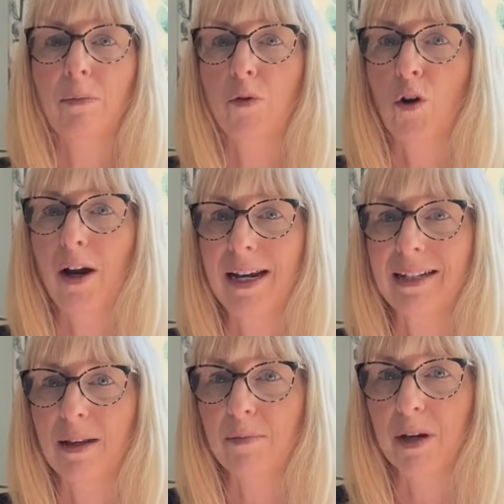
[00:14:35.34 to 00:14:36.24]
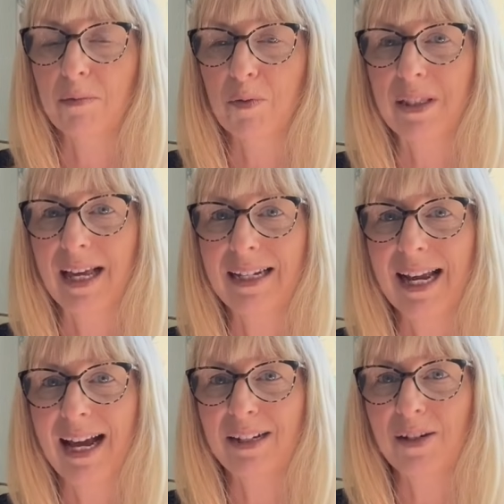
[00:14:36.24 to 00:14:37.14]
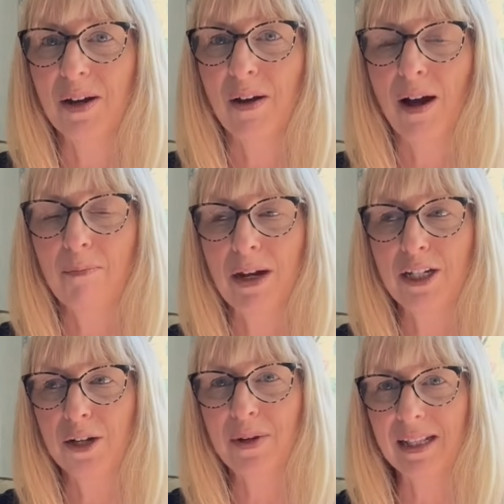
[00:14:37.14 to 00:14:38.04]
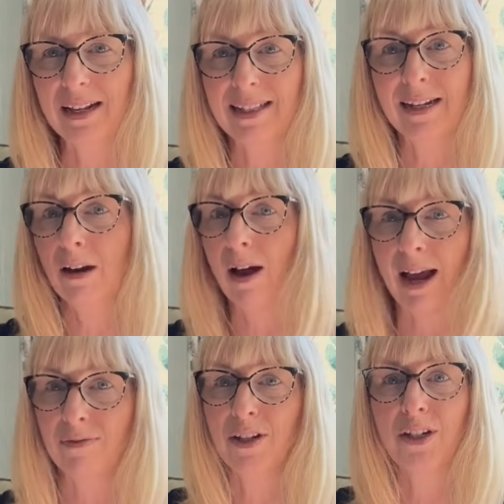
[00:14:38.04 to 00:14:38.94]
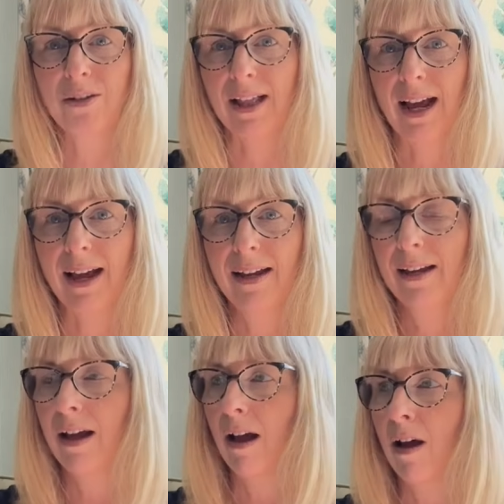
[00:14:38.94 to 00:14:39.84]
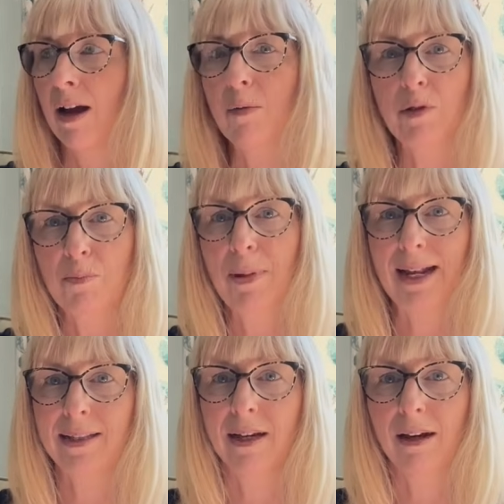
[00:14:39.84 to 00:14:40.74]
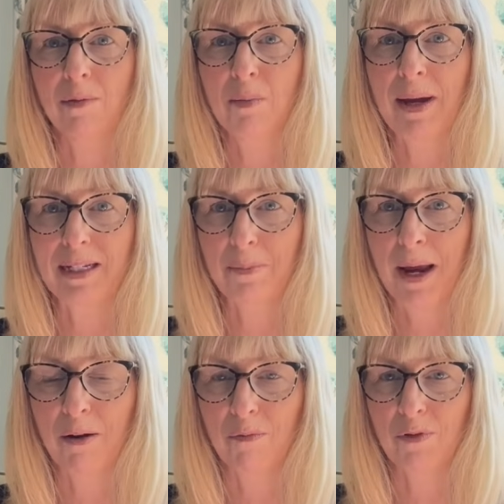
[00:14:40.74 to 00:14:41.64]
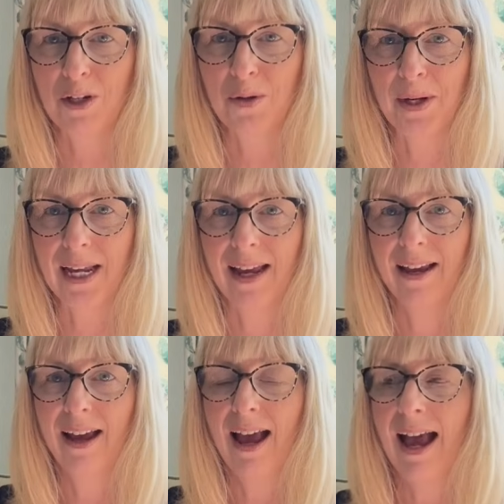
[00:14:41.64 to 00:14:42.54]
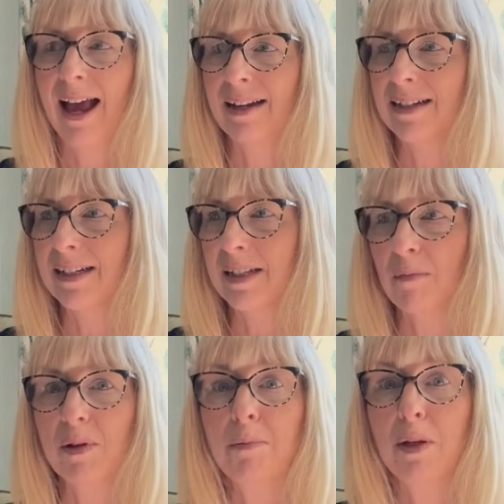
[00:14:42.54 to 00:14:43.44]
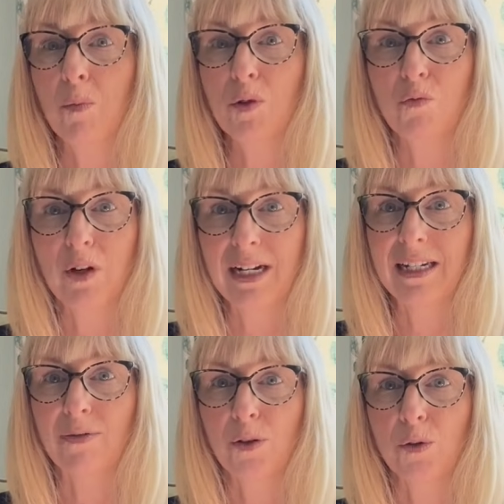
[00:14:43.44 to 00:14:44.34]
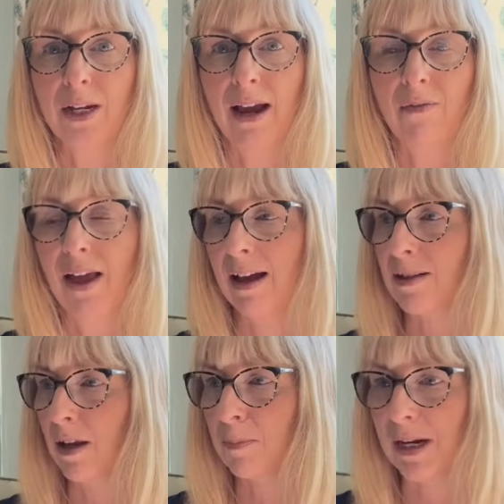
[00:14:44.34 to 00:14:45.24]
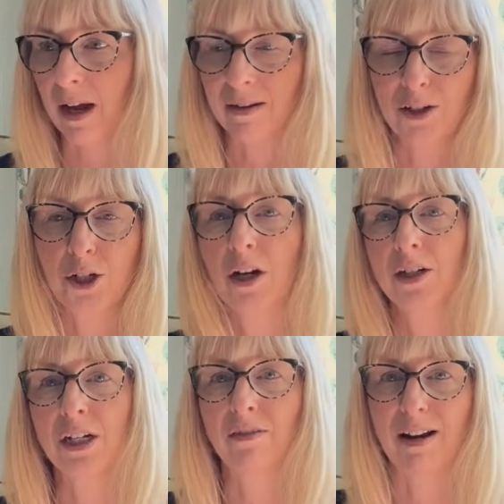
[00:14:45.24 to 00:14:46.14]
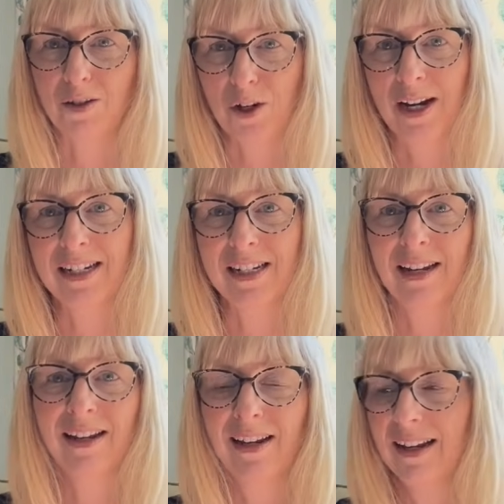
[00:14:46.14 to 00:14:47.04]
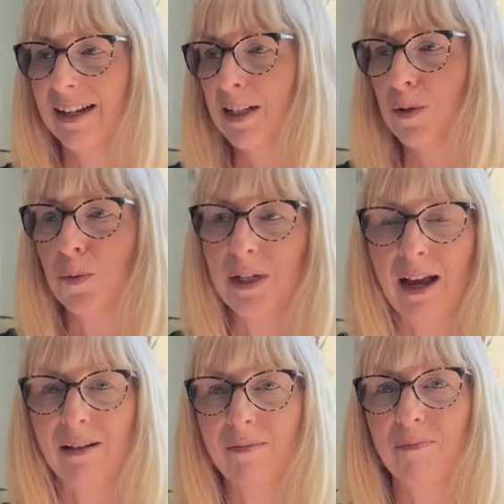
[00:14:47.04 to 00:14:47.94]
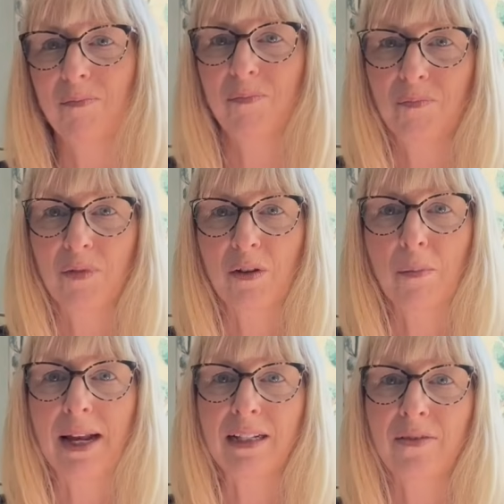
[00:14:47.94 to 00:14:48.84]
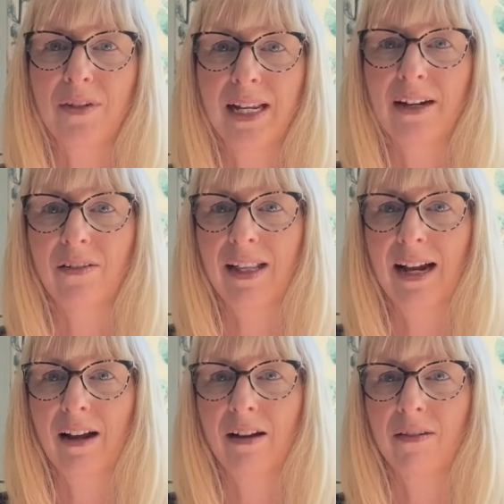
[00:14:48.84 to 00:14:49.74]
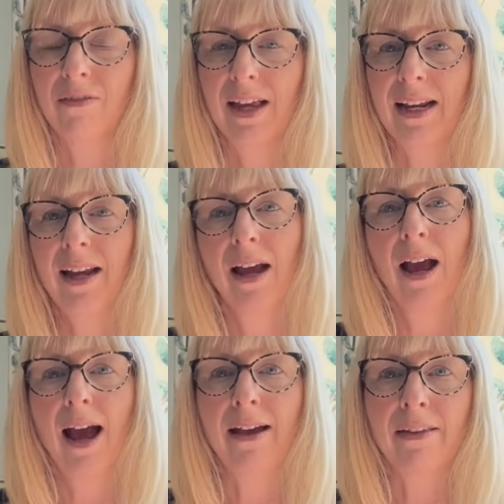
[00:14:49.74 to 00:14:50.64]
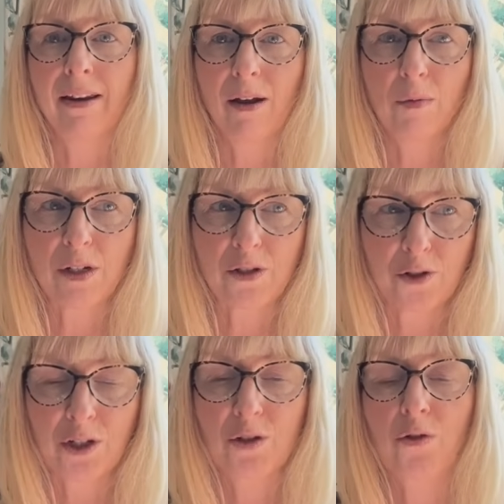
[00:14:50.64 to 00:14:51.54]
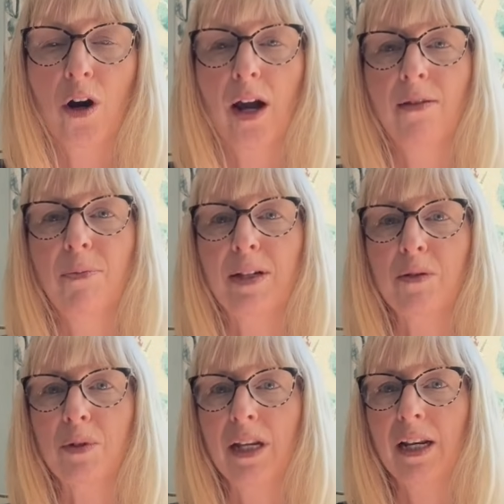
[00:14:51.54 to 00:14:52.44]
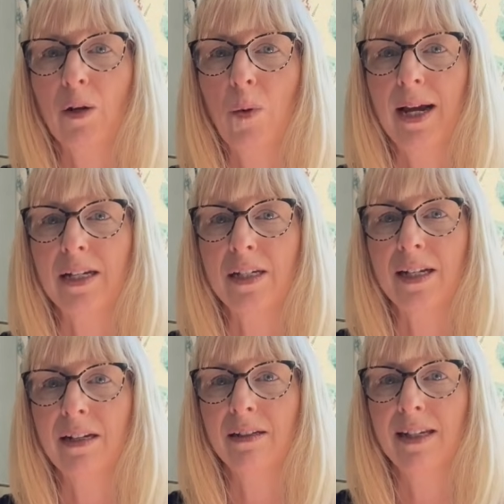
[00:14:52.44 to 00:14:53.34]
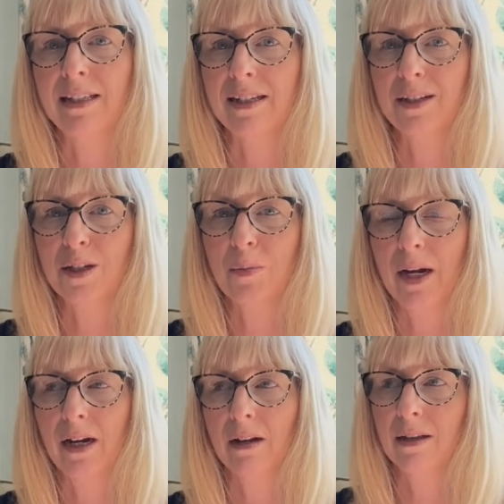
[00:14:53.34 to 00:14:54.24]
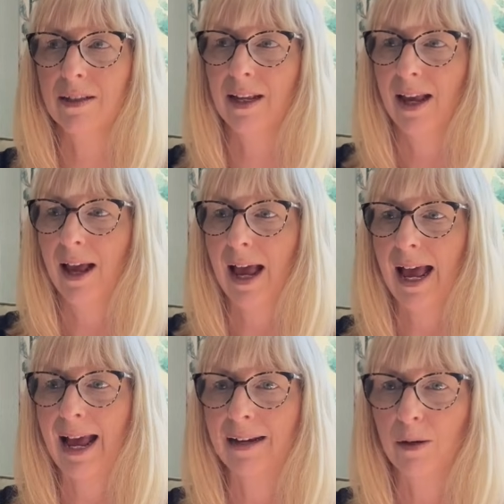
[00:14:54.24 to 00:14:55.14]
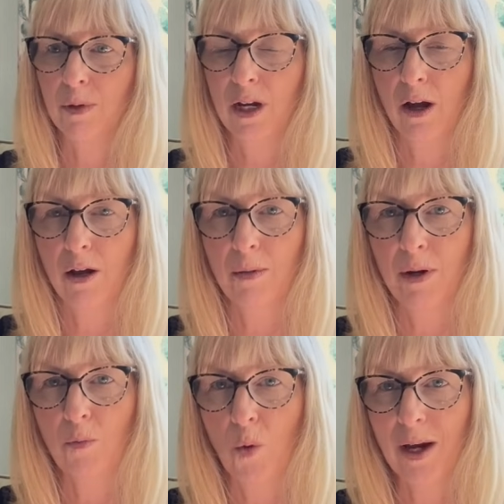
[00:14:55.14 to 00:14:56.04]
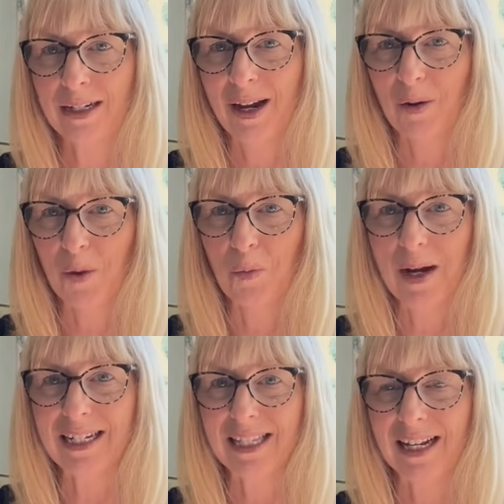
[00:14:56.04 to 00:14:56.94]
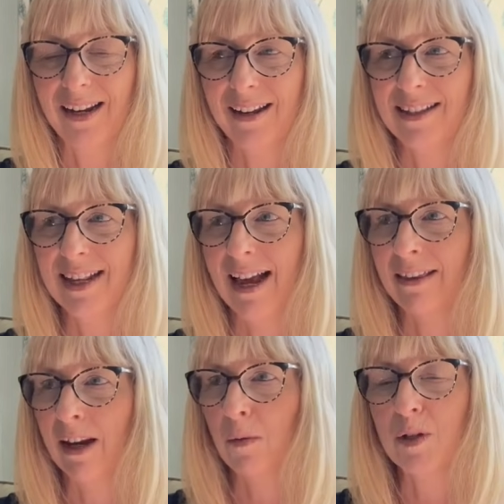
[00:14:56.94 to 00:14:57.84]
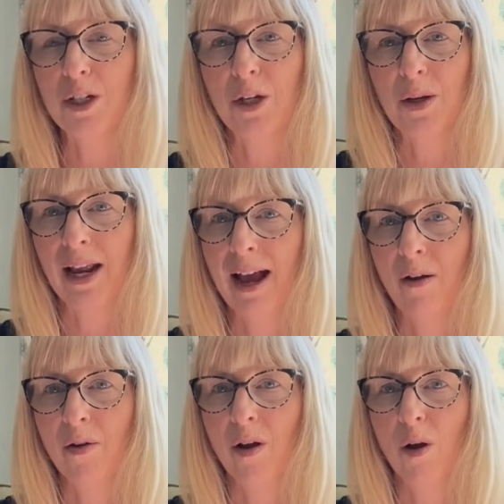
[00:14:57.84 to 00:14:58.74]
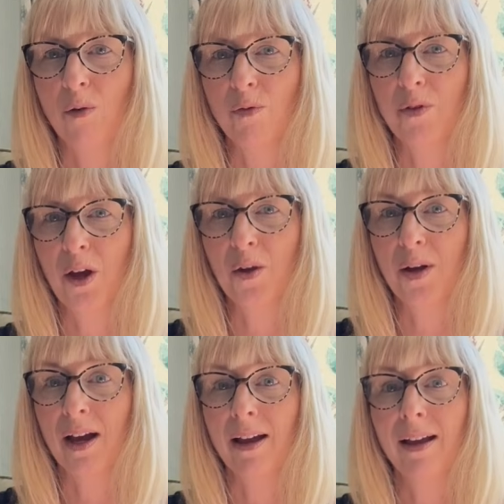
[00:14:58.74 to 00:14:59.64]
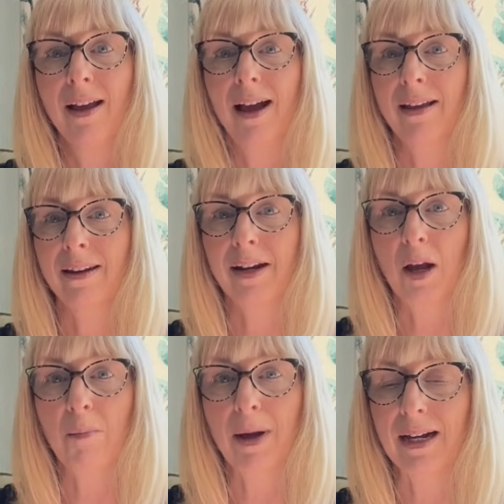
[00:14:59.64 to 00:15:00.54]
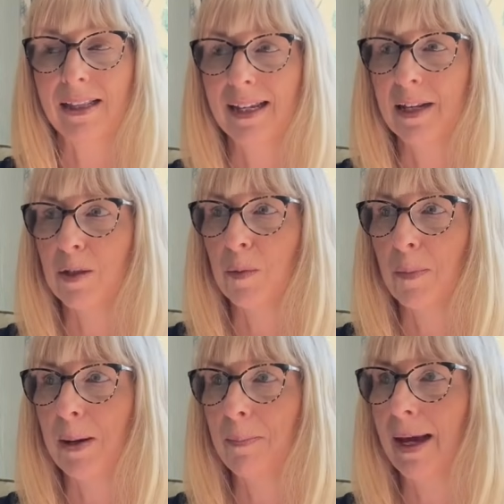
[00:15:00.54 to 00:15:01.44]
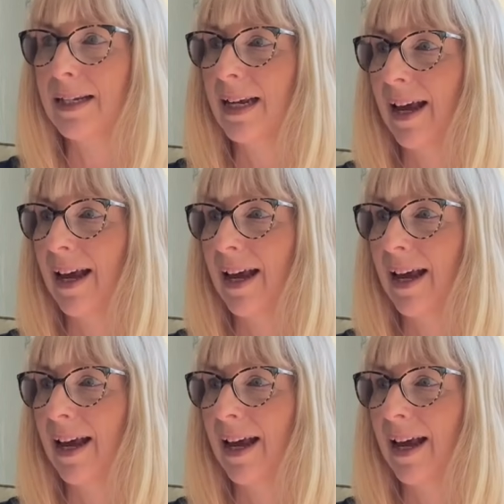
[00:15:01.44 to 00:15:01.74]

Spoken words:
them crying sometimes with their dad, you know, by doing that and saying, like, I have to do that, I was better. I was a better parent for doing it. And sometimes it was really difficult to get out of the house. I'd be kind of charging around trying to sort out the remains of dinner and that kind of thing. And then I would just drive, because it was a little way, a little distance to my class. and I would calm and wind down on the way to the class, and then I would do an hour and a half of yoga, and then I'd come back and the kids would be in bed,